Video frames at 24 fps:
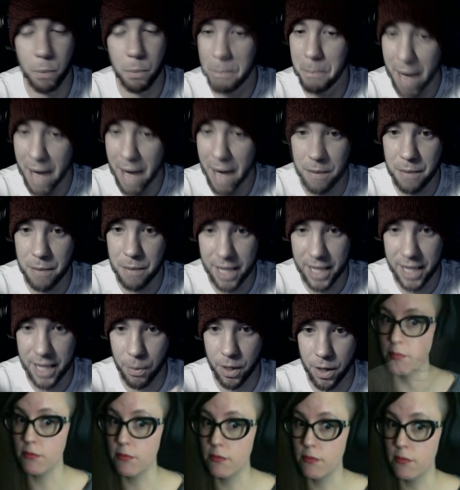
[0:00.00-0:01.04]
there weren't many,
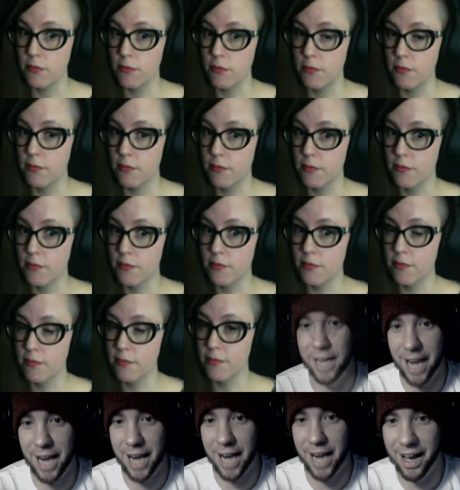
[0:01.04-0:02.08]
but they were great. They were
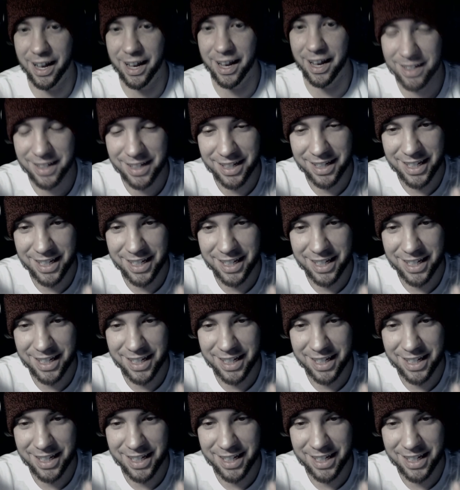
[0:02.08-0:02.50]
really good. Yeah.